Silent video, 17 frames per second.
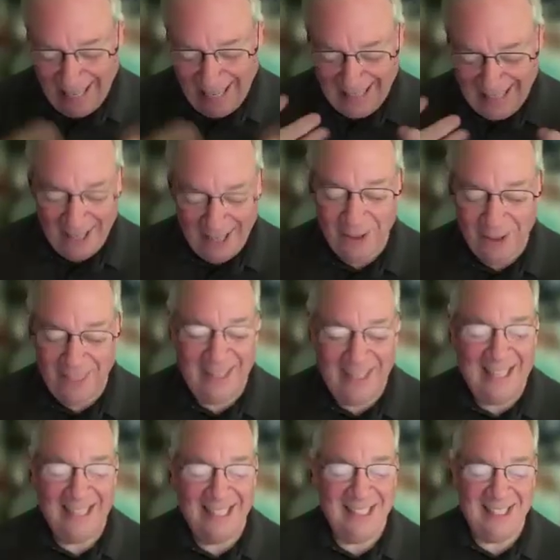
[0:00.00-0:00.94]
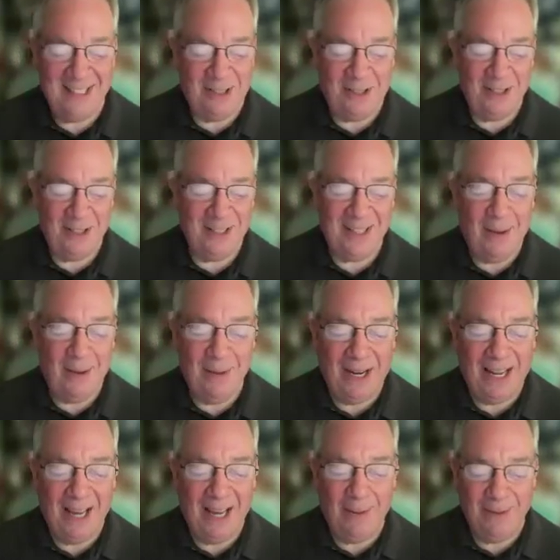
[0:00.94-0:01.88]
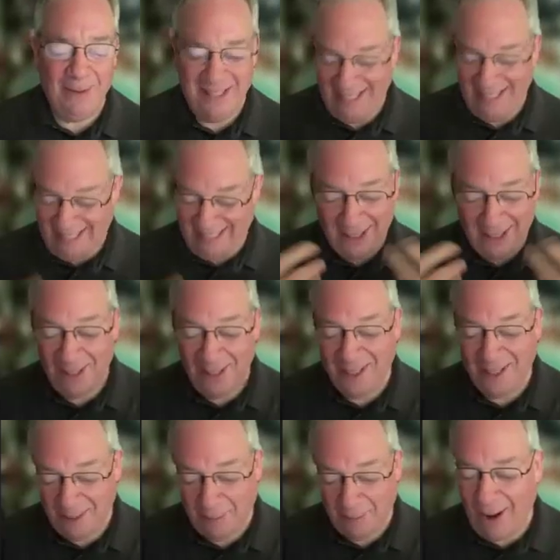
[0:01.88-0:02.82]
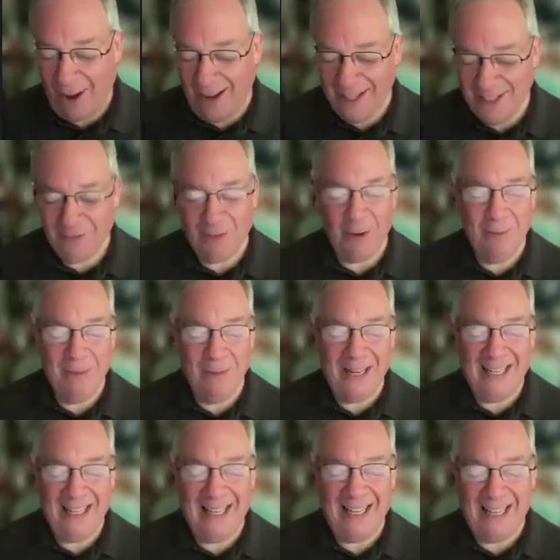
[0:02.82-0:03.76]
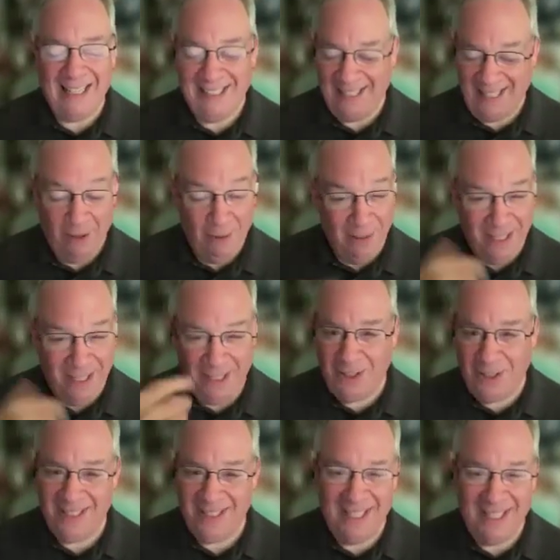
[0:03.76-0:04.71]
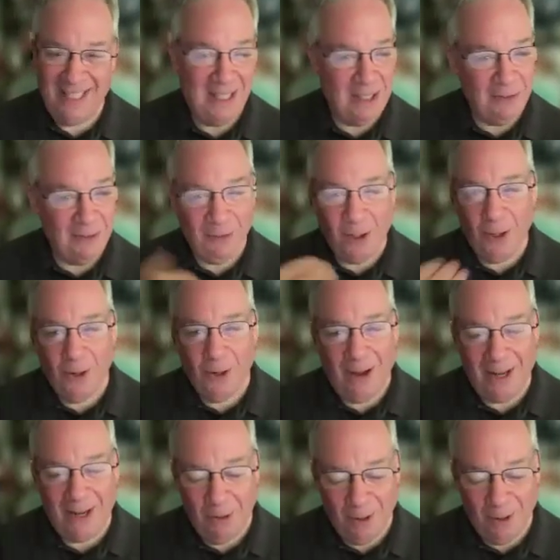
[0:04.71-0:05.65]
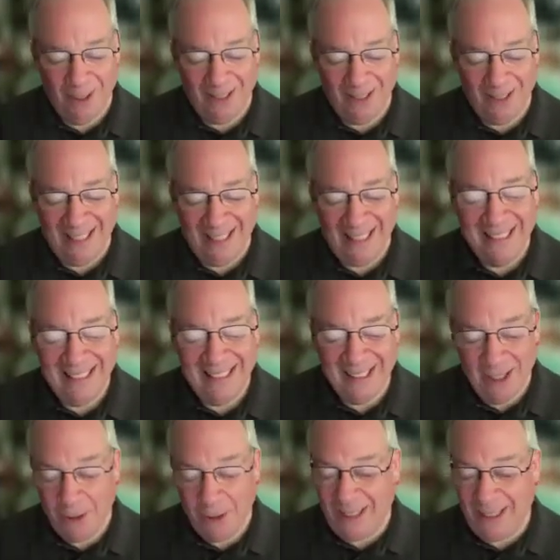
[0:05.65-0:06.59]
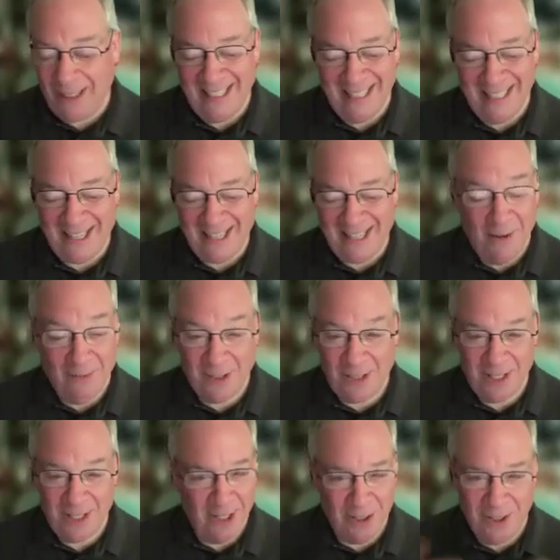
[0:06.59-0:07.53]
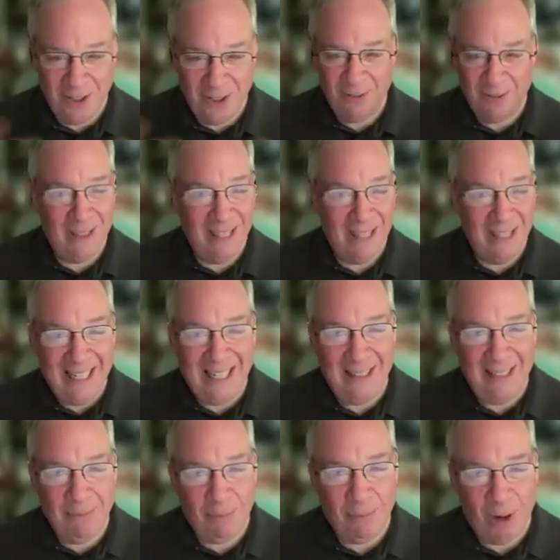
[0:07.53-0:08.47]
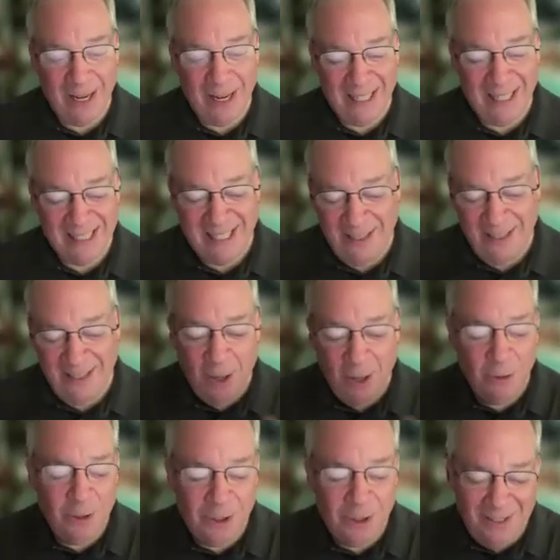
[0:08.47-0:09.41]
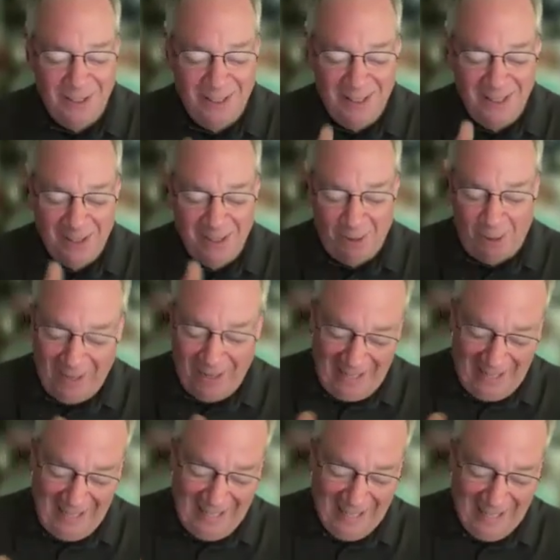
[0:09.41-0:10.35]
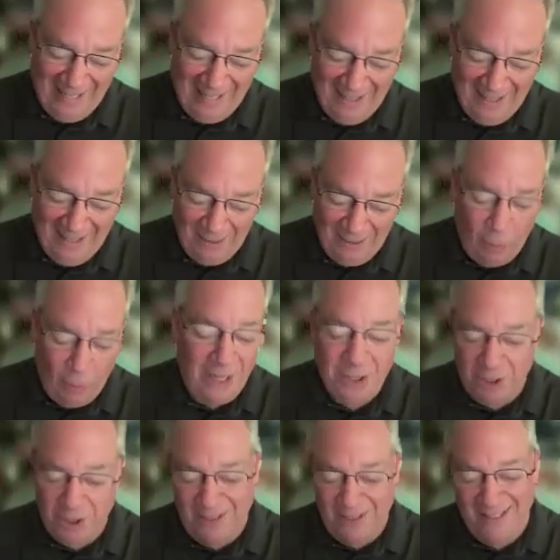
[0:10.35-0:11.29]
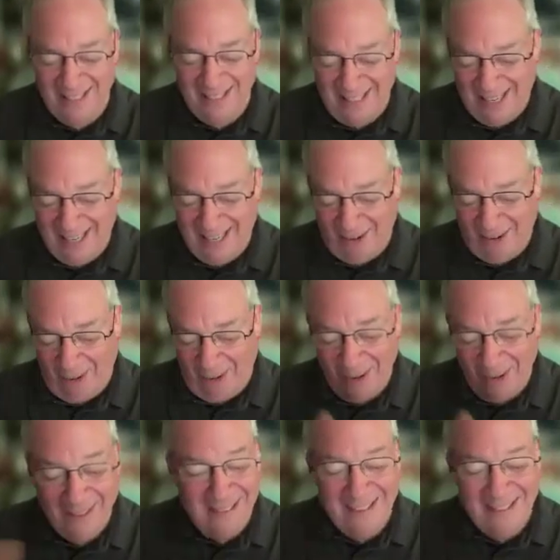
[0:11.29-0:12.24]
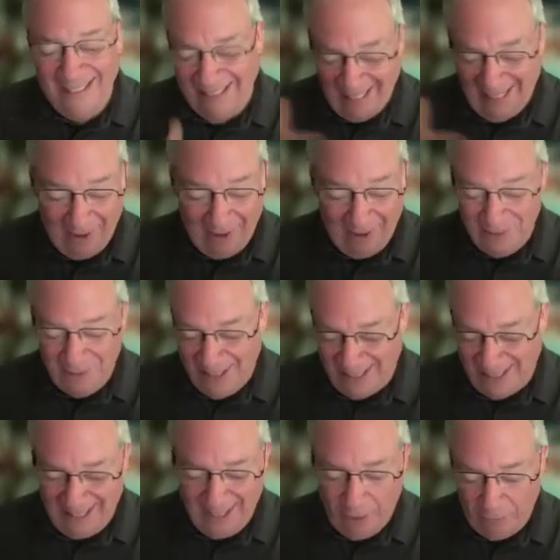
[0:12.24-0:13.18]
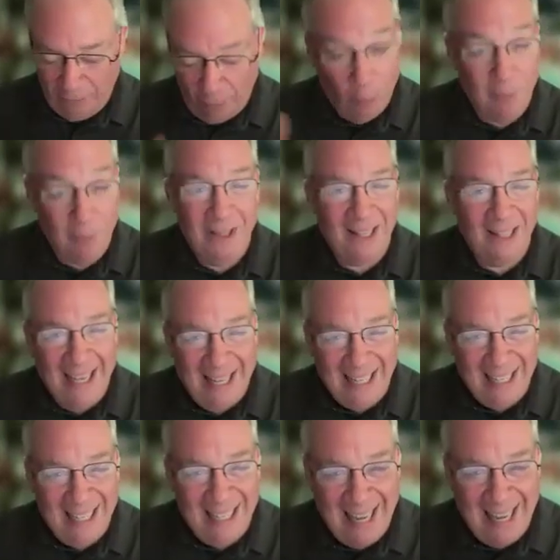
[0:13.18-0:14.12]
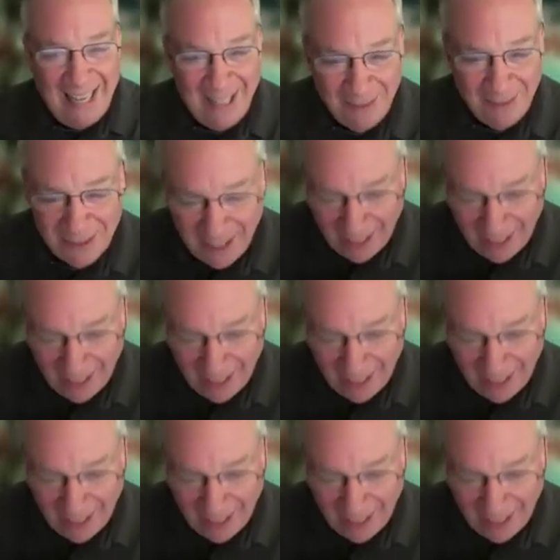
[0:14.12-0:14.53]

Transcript: And the other thing, this is just coming up, is actually a surprise for me. These just tend to flow. I don't really go into these conversations with any preconceived notions or any questions that I've just, formulated ahead of